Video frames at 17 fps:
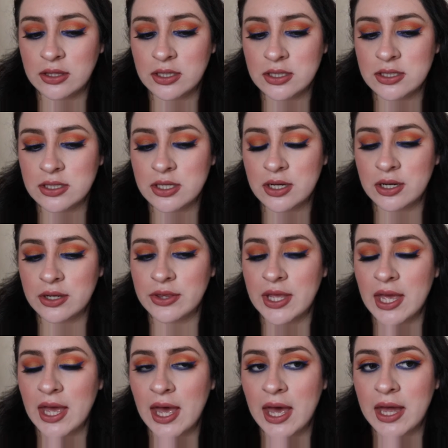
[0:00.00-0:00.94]
this year they
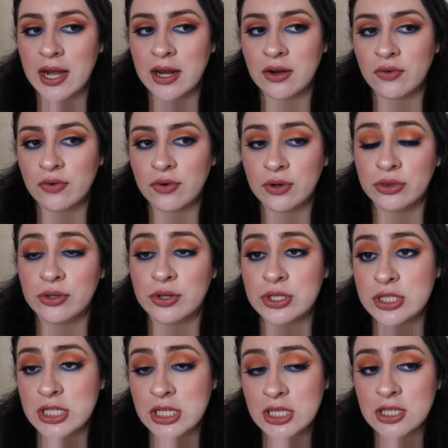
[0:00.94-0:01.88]
had it for
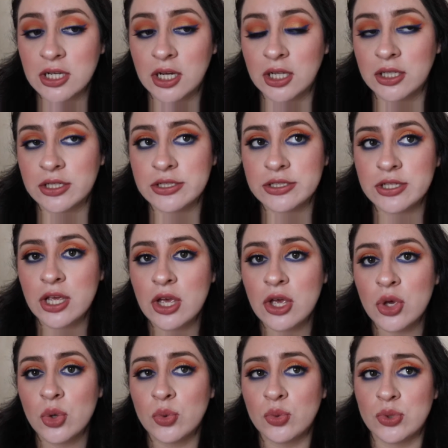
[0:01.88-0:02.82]
thirteen dollars
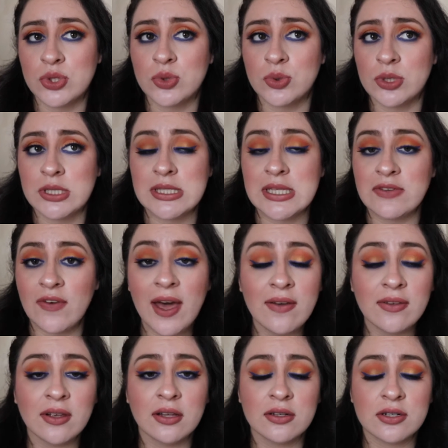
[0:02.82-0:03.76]
which was
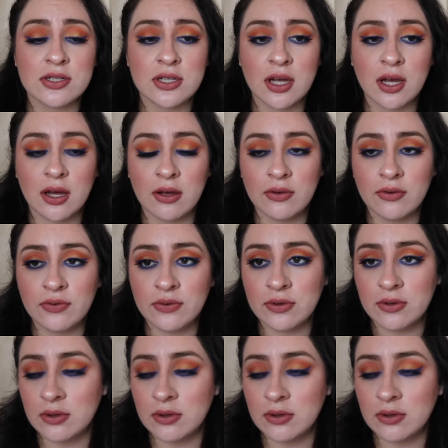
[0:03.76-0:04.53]
five dollars off.